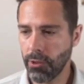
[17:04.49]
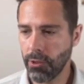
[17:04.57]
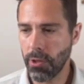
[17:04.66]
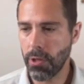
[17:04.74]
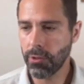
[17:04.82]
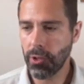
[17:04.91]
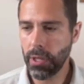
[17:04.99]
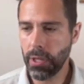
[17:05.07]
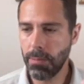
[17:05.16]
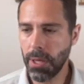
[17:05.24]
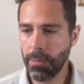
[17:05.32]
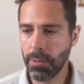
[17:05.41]
So you'll
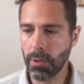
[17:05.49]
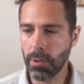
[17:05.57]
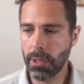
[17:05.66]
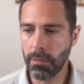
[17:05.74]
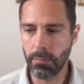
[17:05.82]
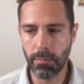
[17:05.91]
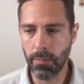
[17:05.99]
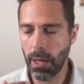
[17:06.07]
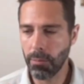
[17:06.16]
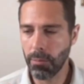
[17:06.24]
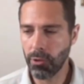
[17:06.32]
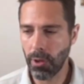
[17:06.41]
see people
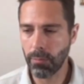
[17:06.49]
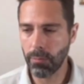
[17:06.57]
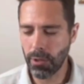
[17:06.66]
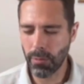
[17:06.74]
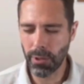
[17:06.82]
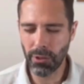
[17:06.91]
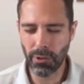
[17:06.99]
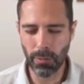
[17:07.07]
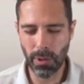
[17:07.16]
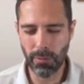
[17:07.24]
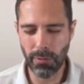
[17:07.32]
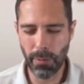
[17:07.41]
so I did a recent
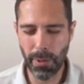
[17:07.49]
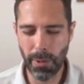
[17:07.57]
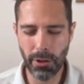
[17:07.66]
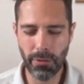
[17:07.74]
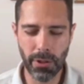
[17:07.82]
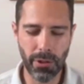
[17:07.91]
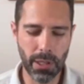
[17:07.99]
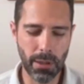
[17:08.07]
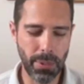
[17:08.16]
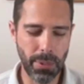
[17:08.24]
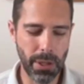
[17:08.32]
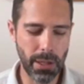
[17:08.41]
one for a manufacturing
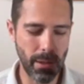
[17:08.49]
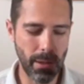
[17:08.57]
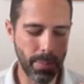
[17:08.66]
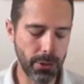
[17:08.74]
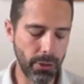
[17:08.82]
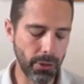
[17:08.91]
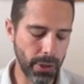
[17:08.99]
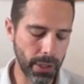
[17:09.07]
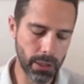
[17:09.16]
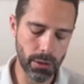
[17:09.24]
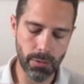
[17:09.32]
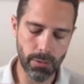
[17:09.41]
company, and in places
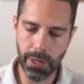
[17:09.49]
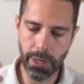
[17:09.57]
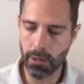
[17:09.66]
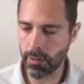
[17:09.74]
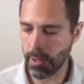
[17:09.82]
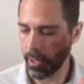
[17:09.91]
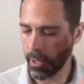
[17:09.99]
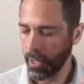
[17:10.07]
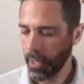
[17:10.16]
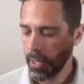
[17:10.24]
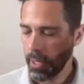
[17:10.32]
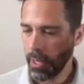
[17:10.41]
like Korea
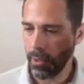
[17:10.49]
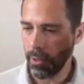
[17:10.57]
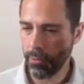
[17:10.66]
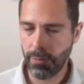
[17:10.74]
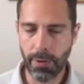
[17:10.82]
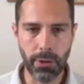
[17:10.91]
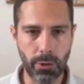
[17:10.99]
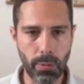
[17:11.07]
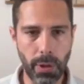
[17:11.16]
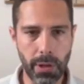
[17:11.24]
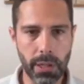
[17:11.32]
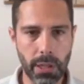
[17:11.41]
and France,
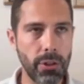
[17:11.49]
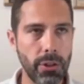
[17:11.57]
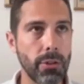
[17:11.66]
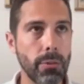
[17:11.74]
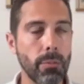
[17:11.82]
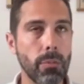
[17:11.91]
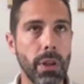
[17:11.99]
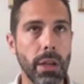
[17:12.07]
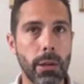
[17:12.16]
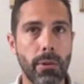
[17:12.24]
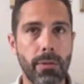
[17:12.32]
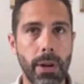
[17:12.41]
where English isn't the
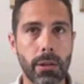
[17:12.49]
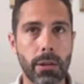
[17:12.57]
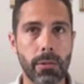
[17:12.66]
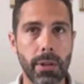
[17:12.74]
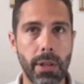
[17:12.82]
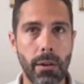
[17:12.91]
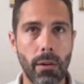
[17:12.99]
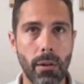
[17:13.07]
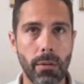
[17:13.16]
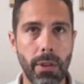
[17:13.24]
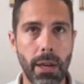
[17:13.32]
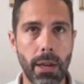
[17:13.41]
lingua franca in
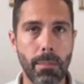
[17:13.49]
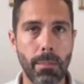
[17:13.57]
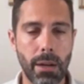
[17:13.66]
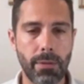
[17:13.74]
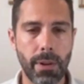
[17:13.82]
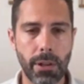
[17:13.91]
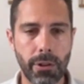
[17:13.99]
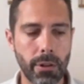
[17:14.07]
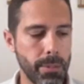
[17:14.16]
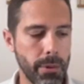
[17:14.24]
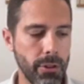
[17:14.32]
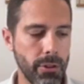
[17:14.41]
their manufacturing
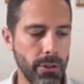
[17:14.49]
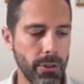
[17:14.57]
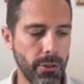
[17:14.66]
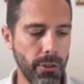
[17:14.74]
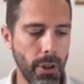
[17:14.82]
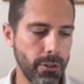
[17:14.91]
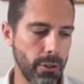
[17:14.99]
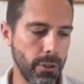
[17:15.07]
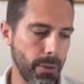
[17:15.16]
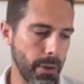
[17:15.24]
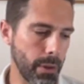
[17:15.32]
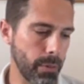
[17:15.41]
operations, knowledge
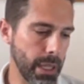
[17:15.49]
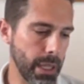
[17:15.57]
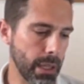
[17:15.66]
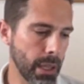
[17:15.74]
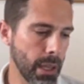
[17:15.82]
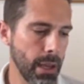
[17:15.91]
is very weak.